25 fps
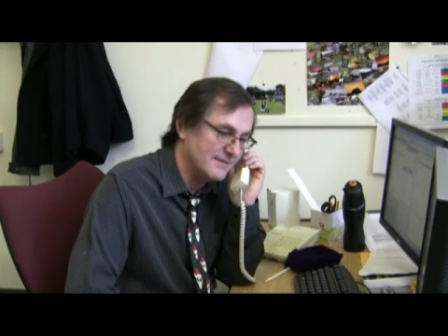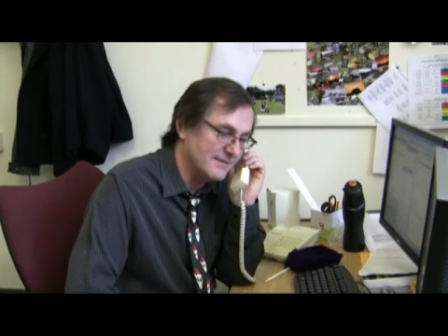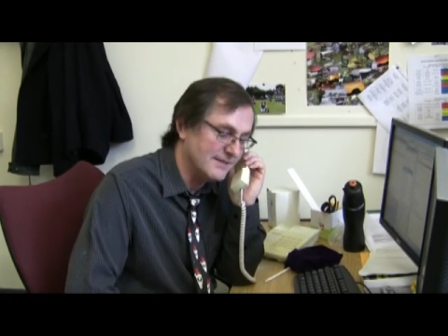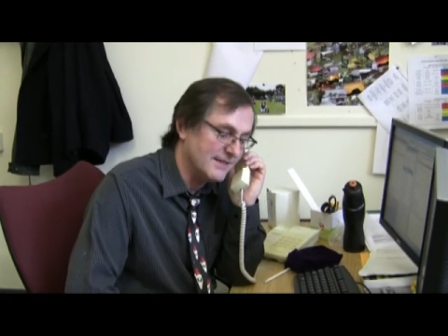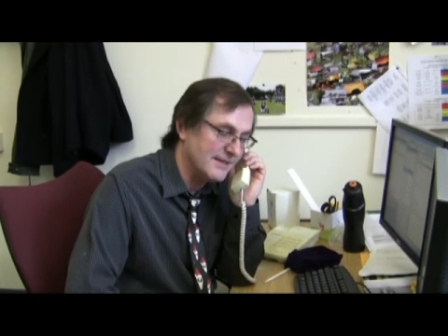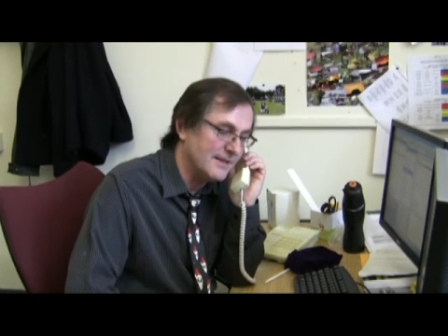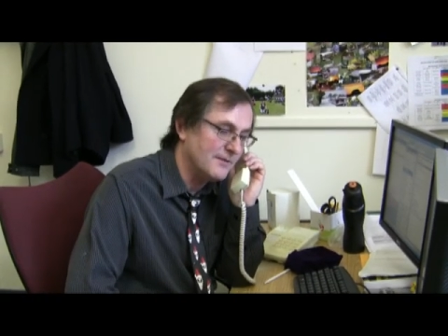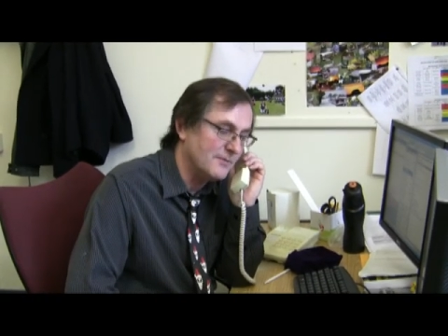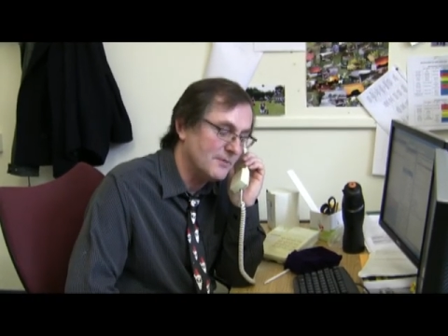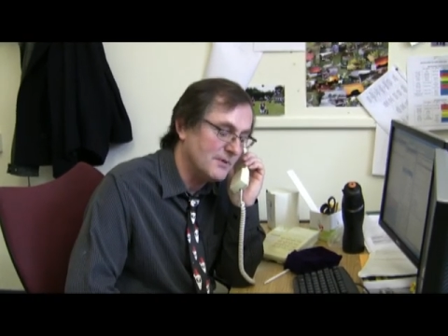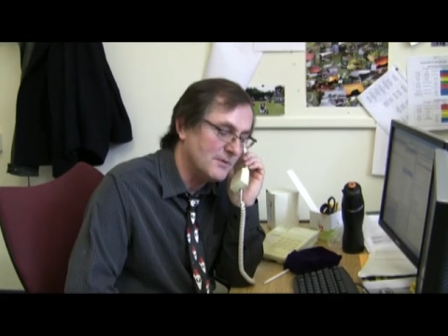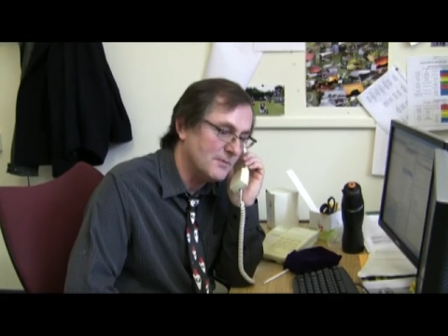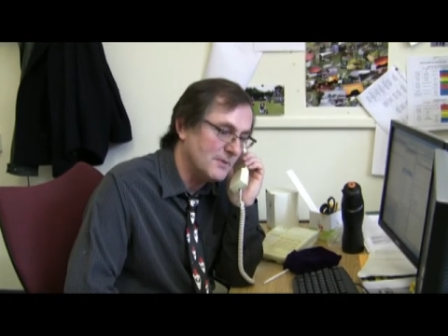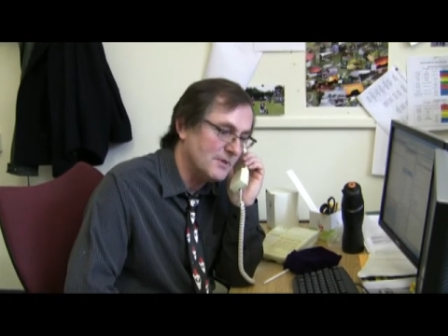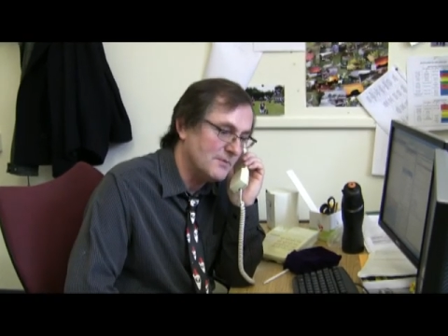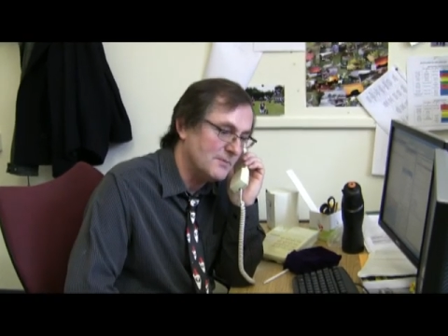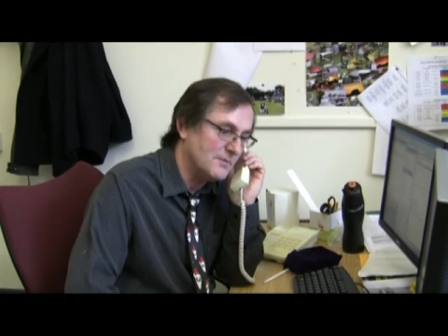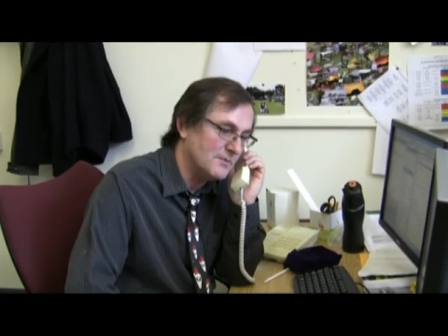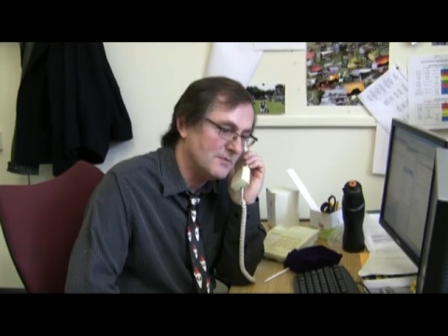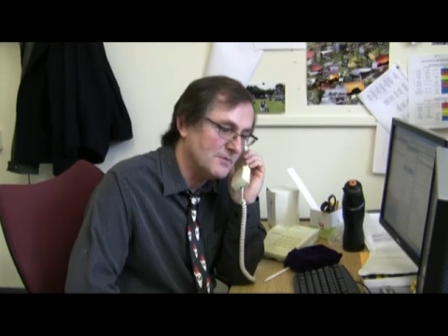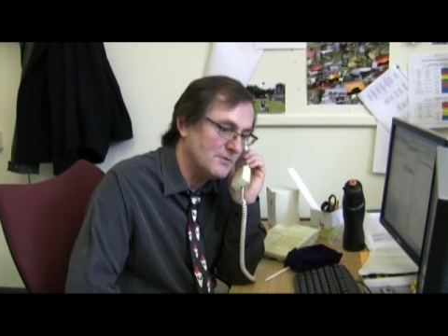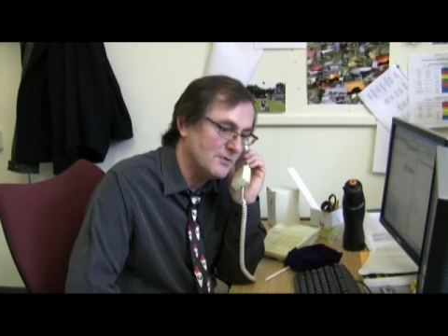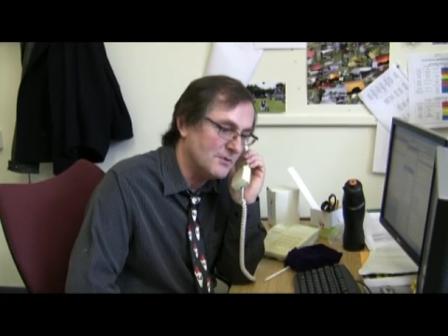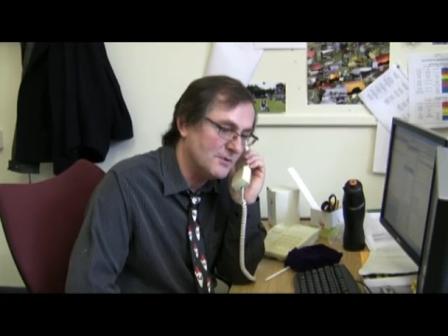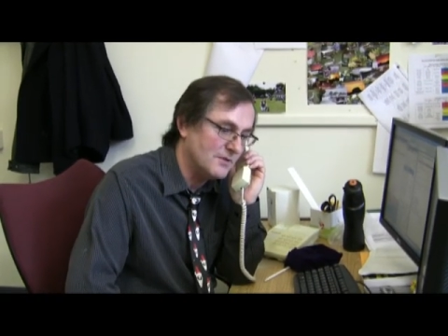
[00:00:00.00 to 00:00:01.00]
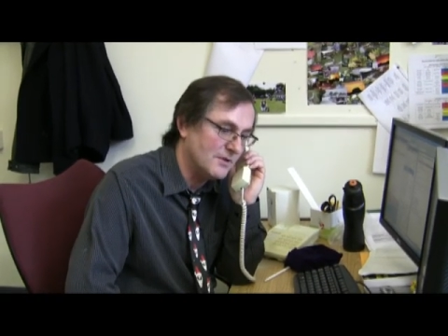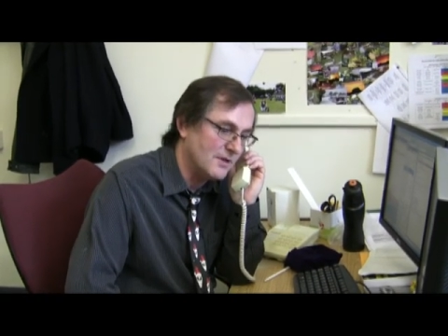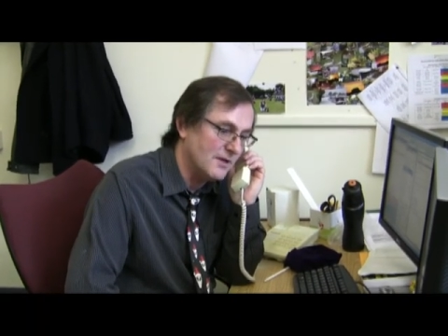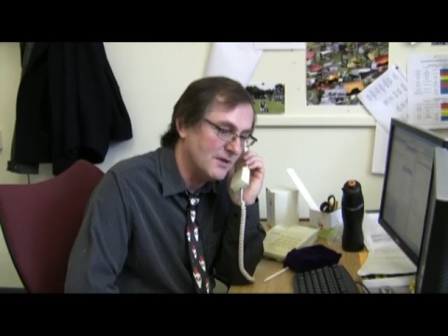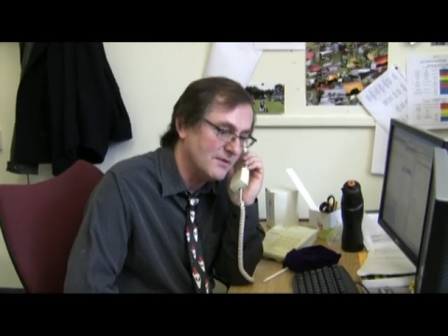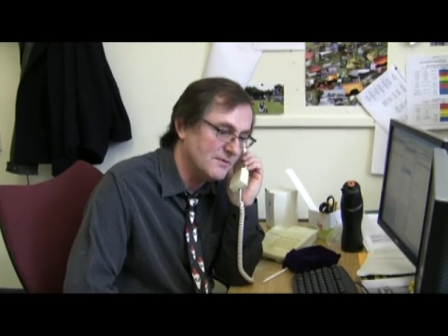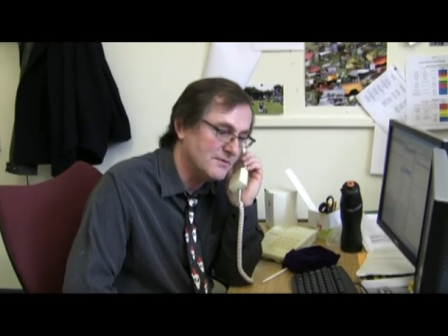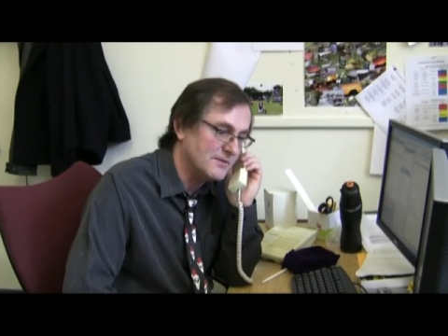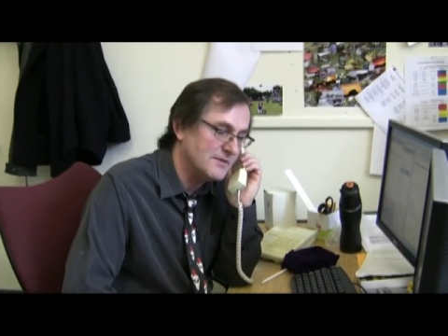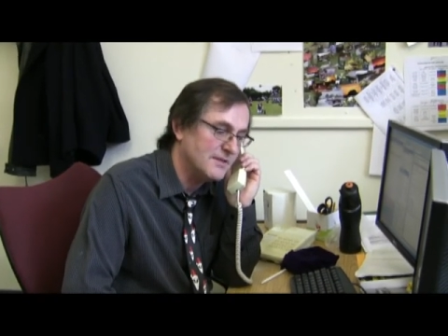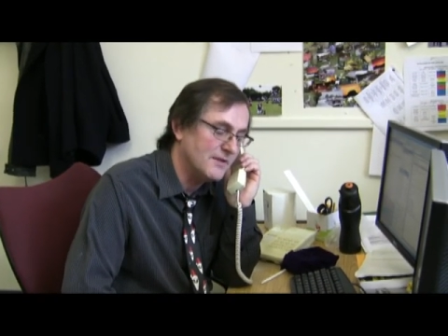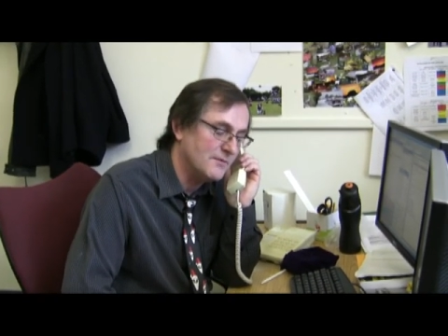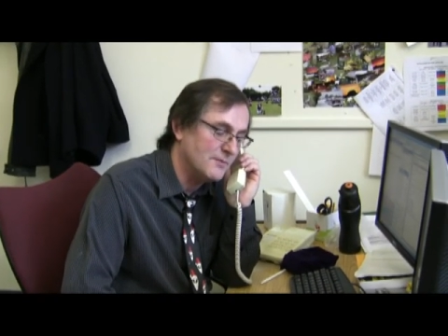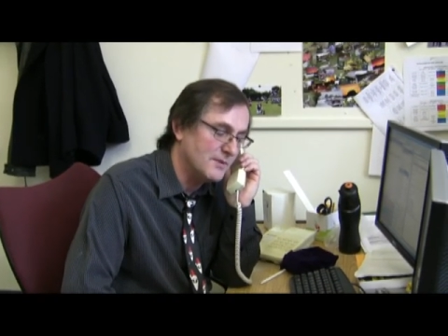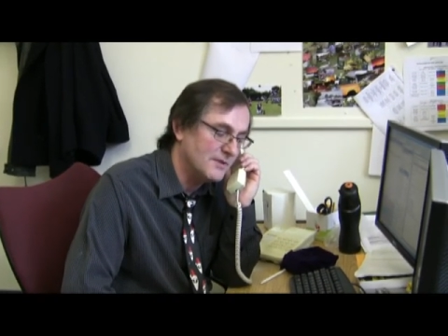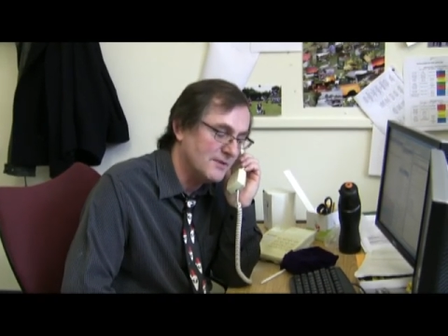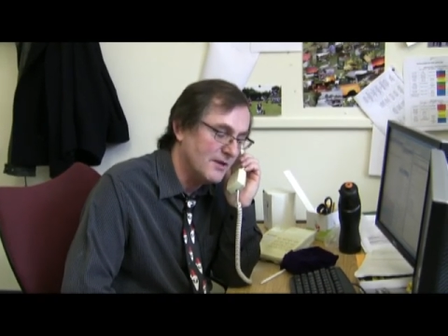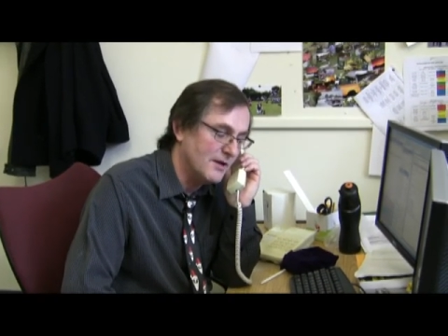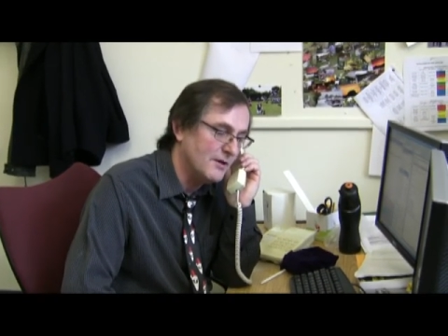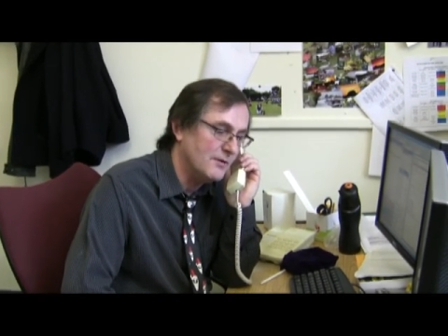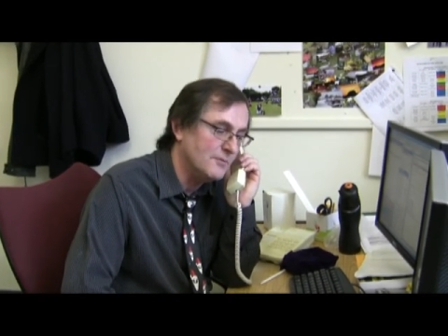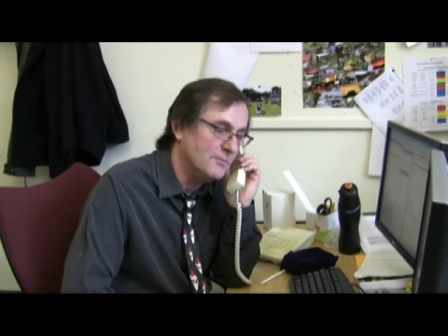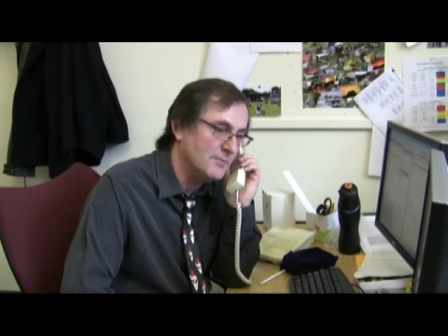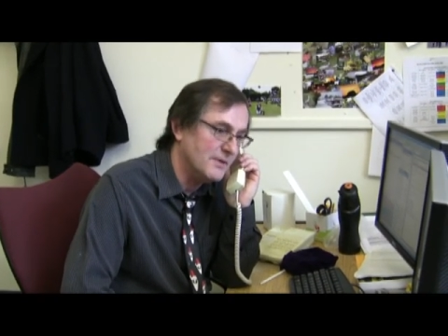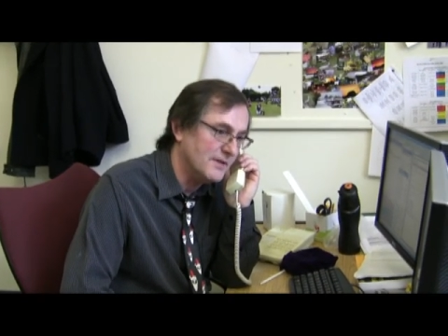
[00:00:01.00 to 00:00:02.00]
Yeah, when the door closes and they won't
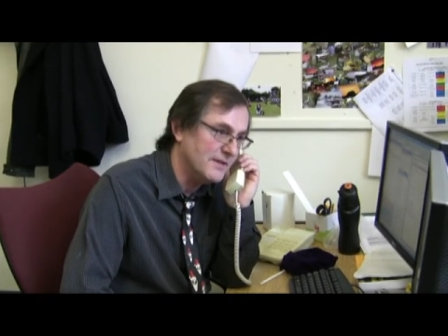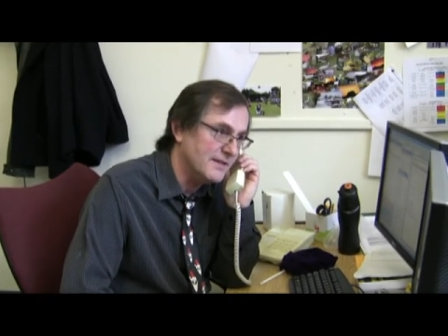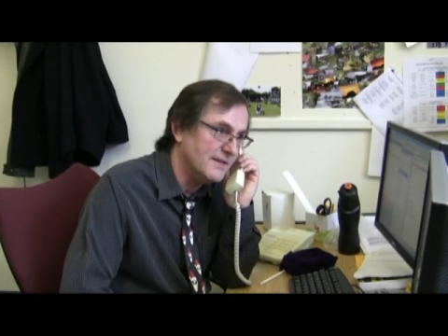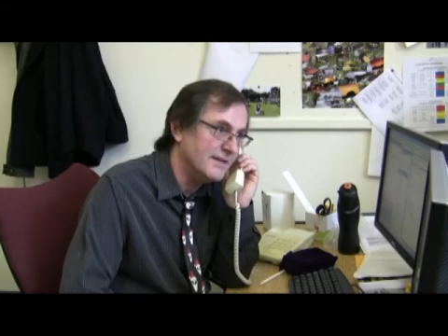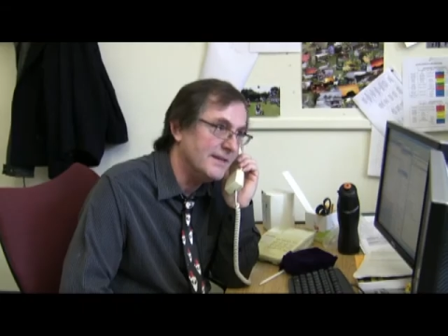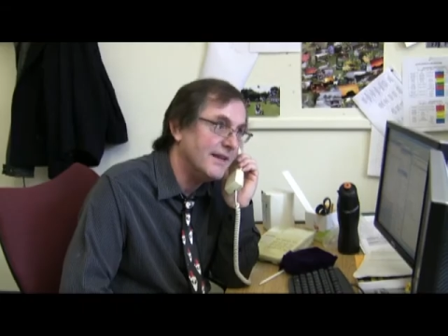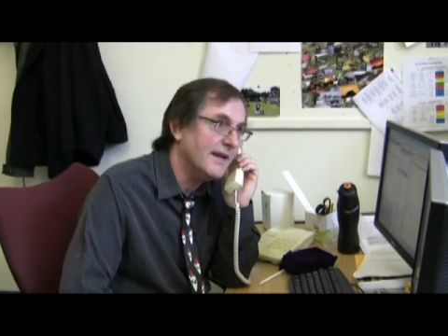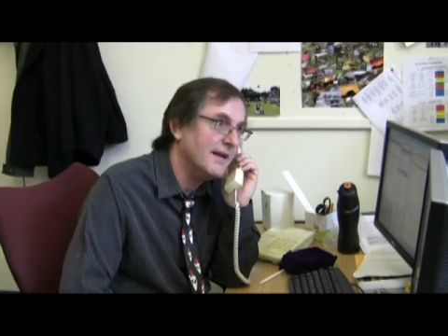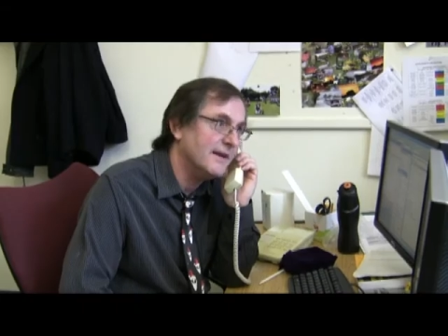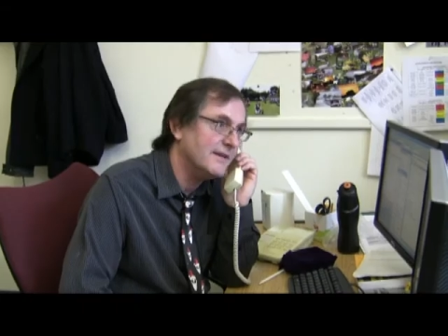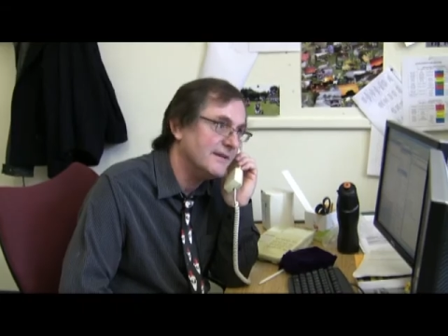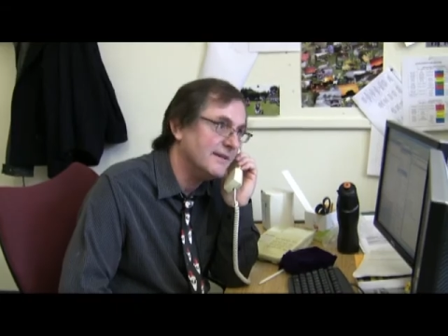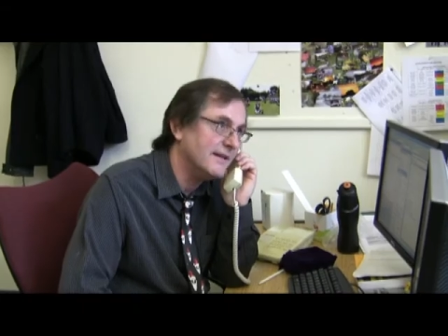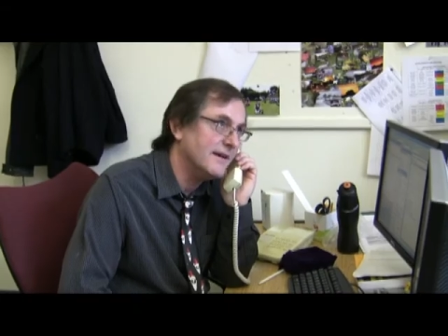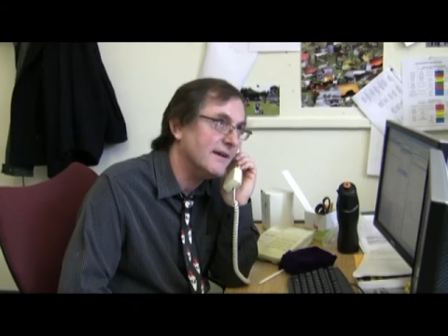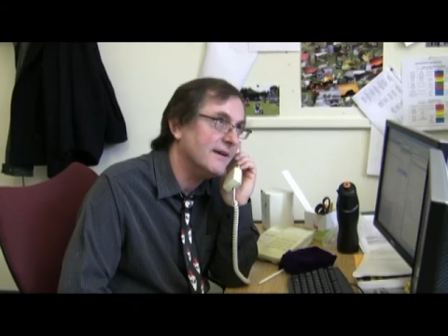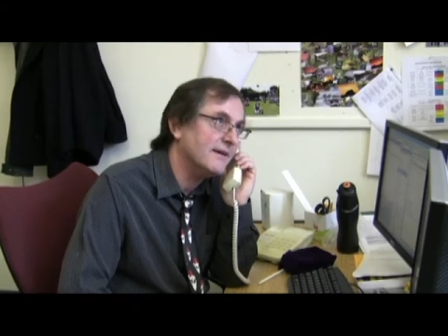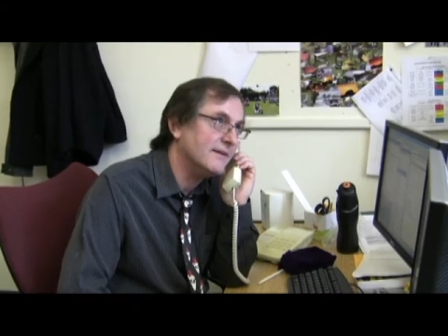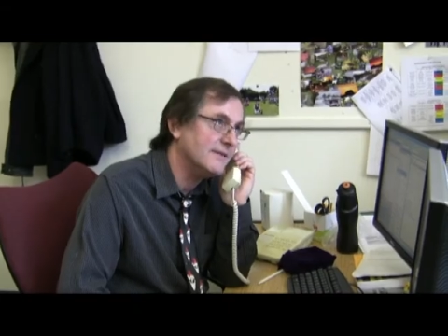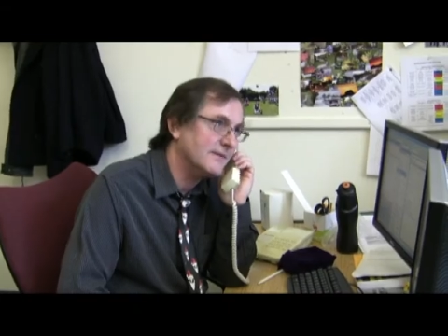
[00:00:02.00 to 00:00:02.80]
open. Yeah, yeah,